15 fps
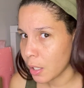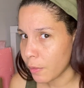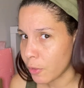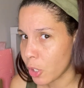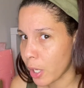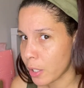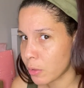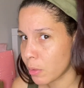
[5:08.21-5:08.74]
If you
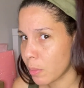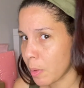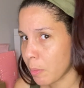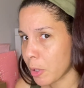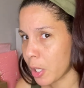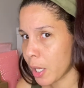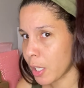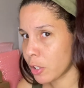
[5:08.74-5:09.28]
guys
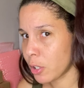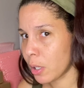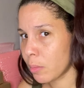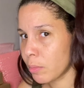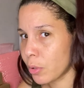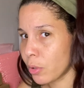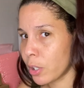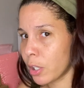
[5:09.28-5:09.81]
remember that
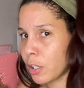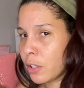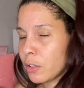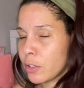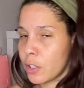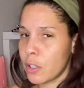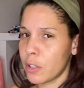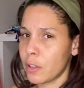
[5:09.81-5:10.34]
shampoo and
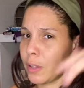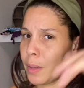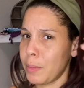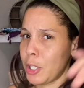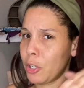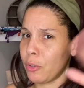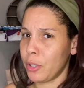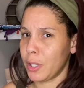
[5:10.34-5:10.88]
conditioner, let me
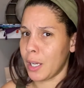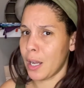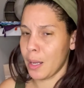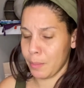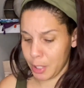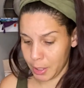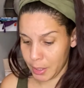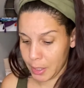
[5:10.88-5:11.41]
know in the
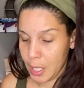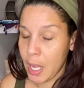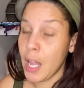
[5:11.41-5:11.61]
comments,